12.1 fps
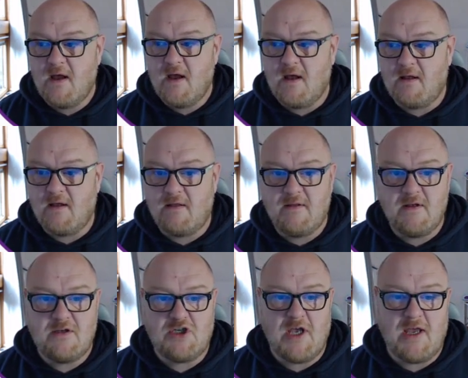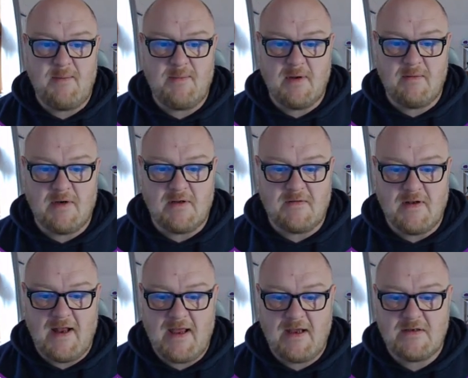And then this shape I'm going to
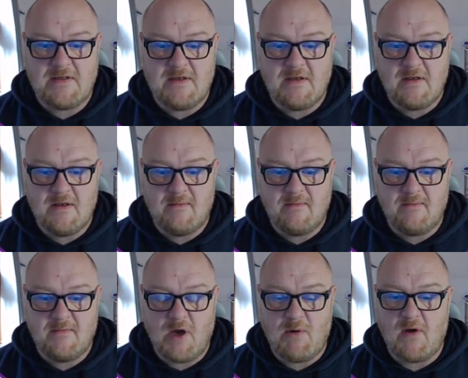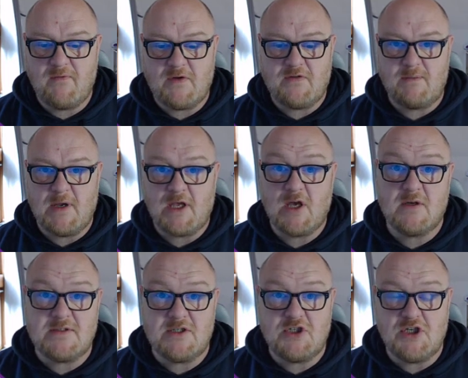select, go over so my
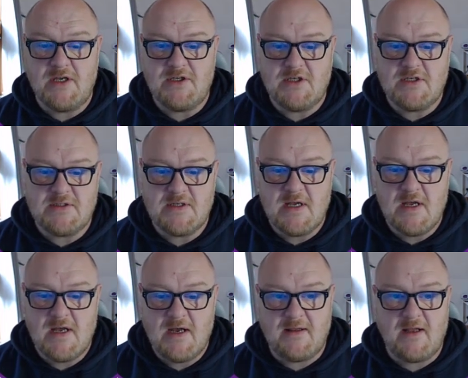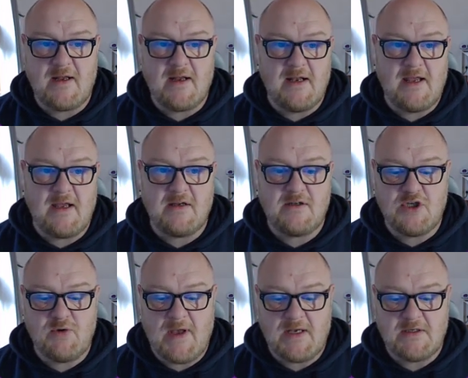cursor changes, and then click
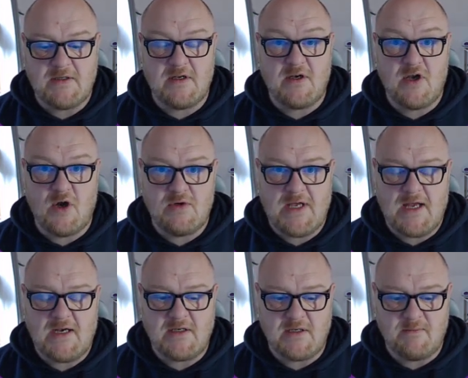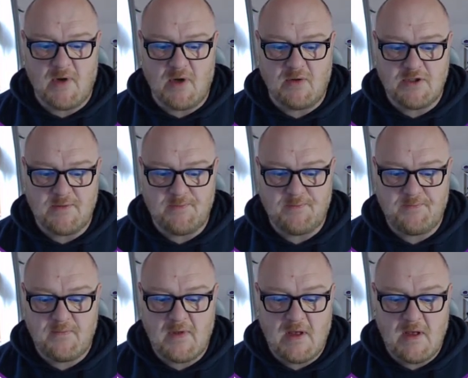to enter the node editing mode.
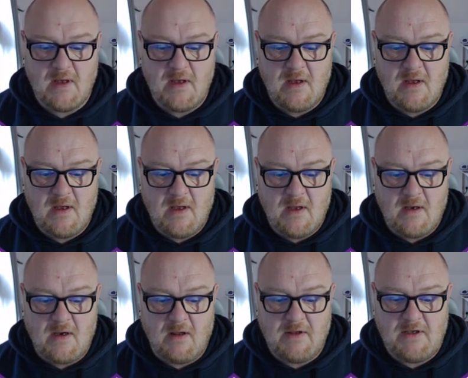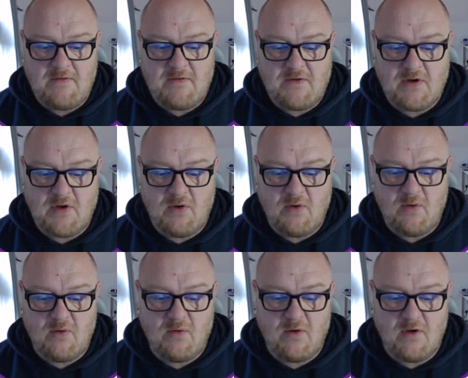Now these
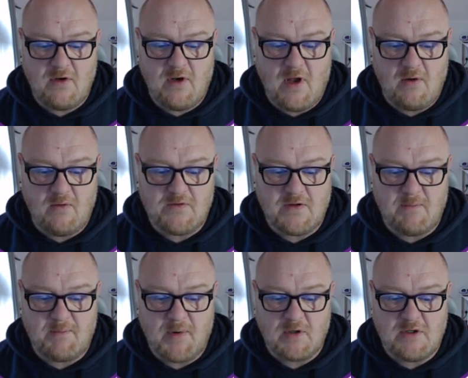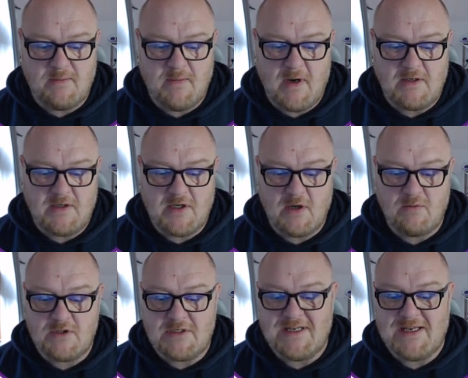two nodes at the bottom I
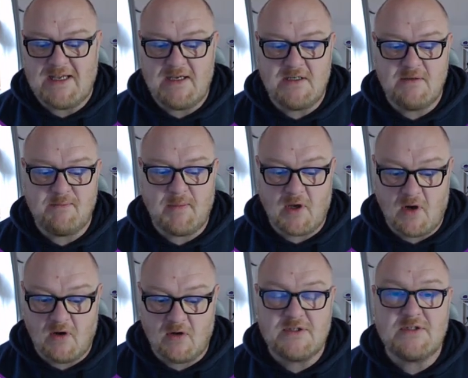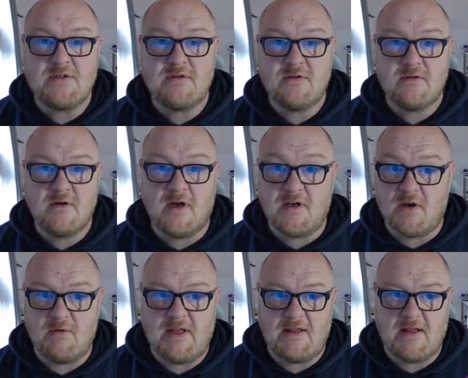don't need, because I don't
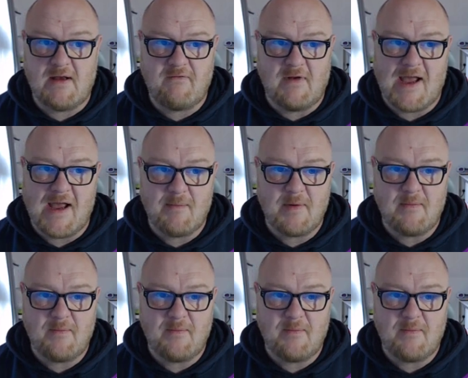need that flap.